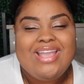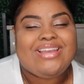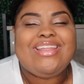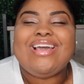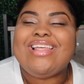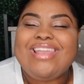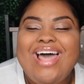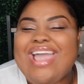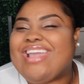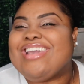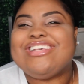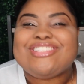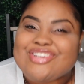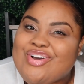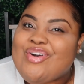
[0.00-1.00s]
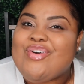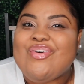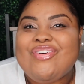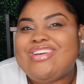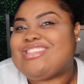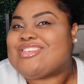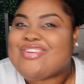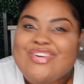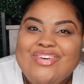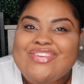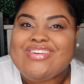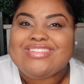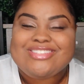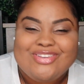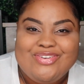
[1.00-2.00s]
And they're like, it's cool, it's
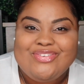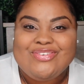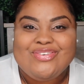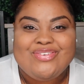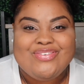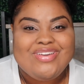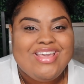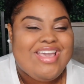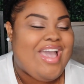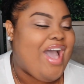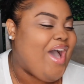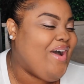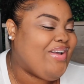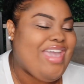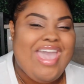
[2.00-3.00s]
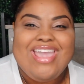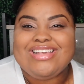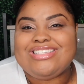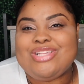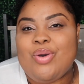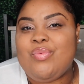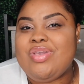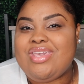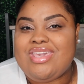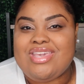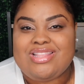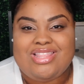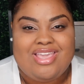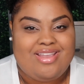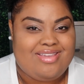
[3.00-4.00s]
cool, it's cool. Okay, so we
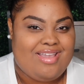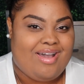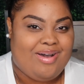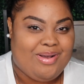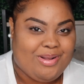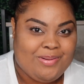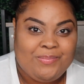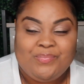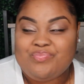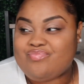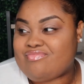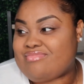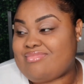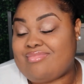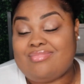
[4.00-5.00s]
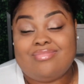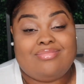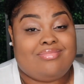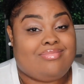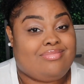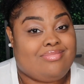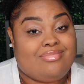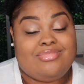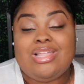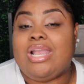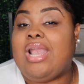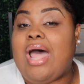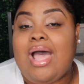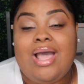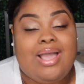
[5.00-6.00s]
get there, y'all. The
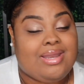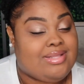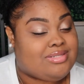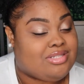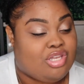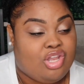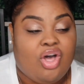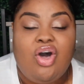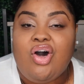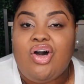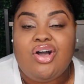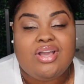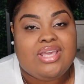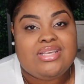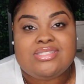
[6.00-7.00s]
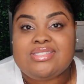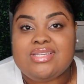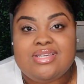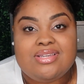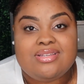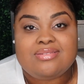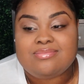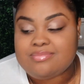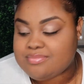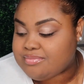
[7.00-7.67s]
line is long as shit.